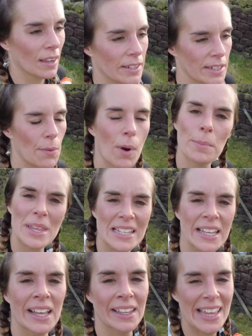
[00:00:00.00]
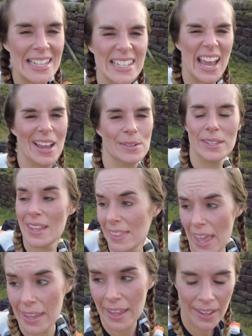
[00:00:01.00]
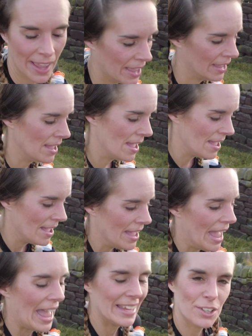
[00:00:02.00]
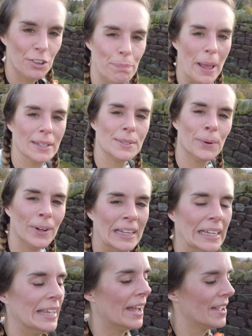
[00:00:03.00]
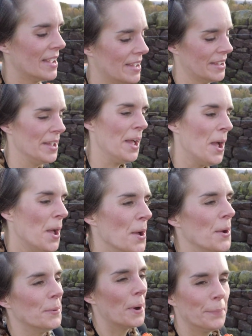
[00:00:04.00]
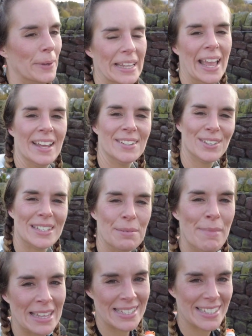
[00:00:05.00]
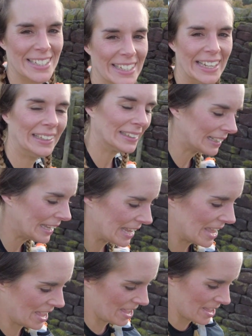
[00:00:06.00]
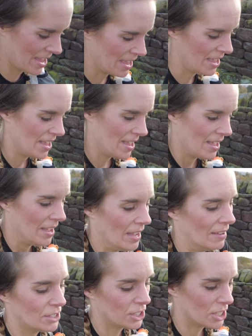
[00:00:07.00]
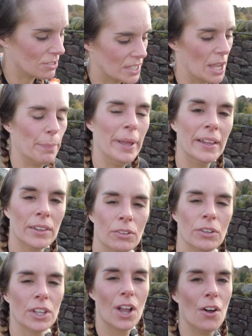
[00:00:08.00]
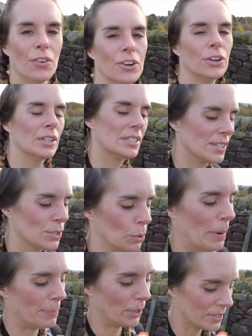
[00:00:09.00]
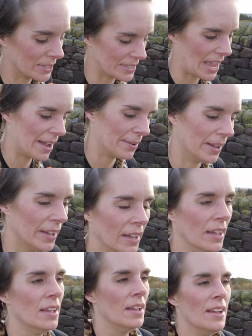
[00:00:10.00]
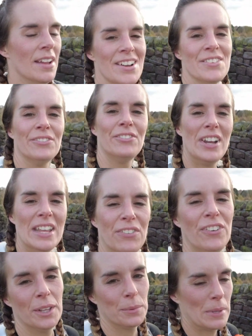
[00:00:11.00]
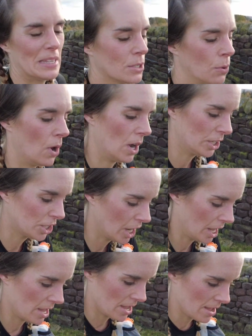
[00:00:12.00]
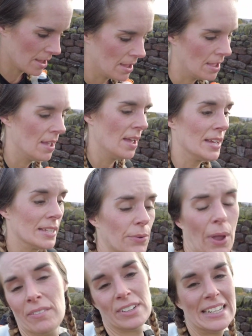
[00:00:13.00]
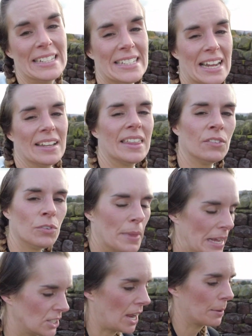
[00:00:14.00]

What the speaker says: Kind of go up this hill, then down, and then they head off back to Watley while we head on to Menston and Ilkley. I've just used the uphill through the golf course to sort my bottles out, refill with squash. So I haven't needed anything from that